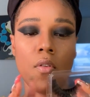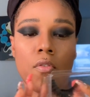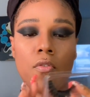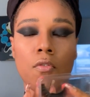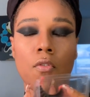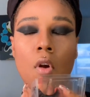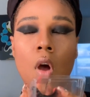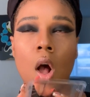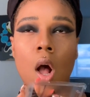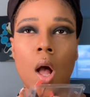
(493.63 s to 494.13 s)

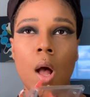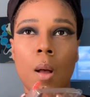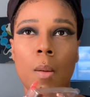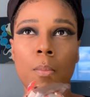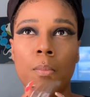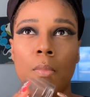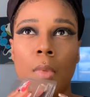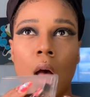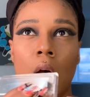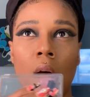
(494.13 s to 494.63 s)

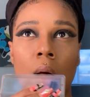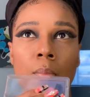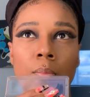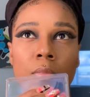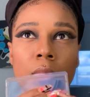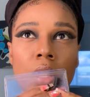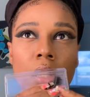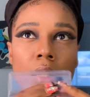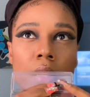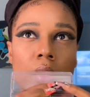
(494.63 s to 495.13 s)
from
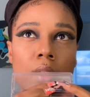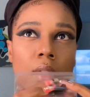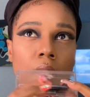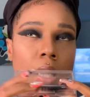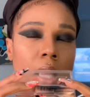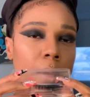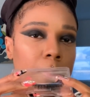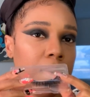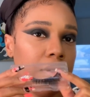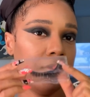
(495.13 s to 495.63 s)
the
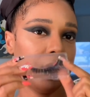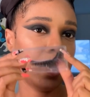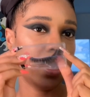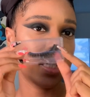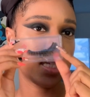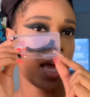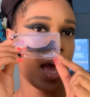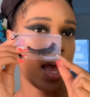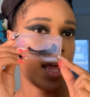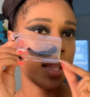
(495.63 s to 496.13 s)
name of
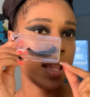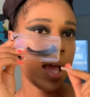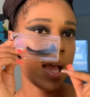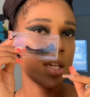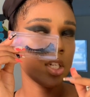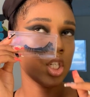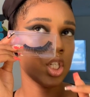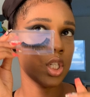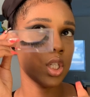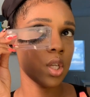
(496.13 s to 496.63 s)
these
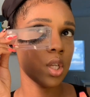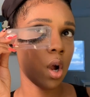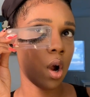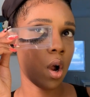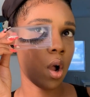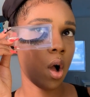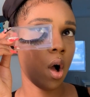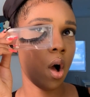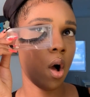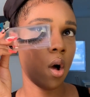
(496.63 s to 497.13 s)
eyelashes are
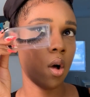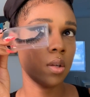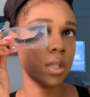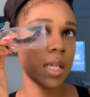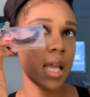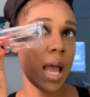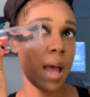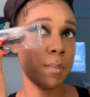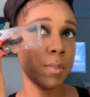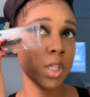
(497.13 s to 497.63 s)
called
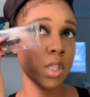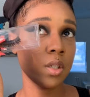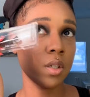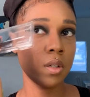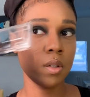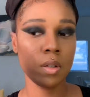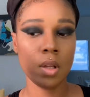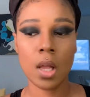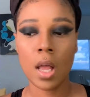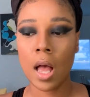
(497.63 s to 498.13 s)

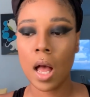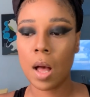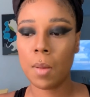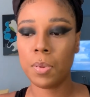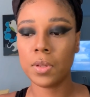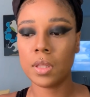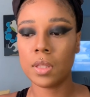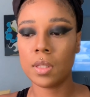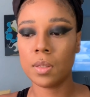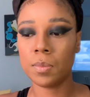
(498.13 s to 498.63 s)
Camisole. I'll
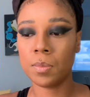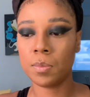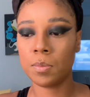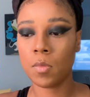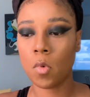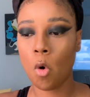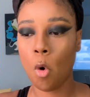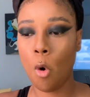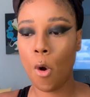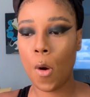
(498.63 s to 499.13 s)
put
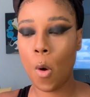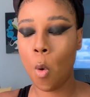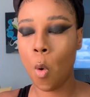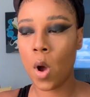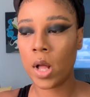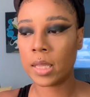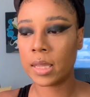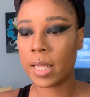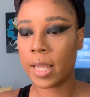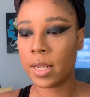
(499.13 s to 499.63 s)
them
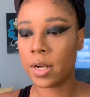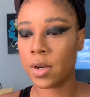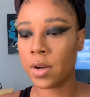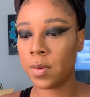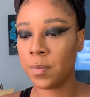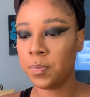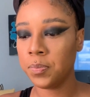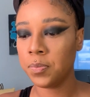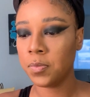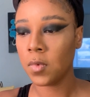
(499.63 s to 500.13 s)
on
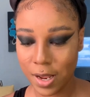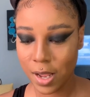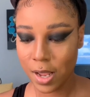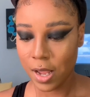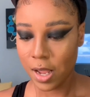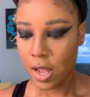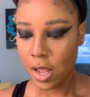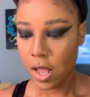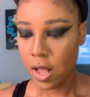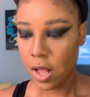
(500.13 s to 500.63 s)
later.
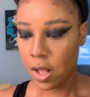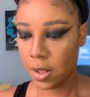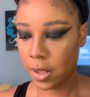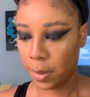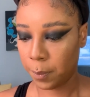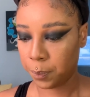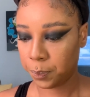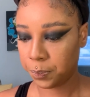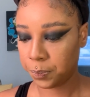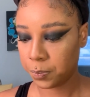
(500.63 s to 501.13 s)

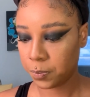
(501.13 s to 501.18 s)
Okay,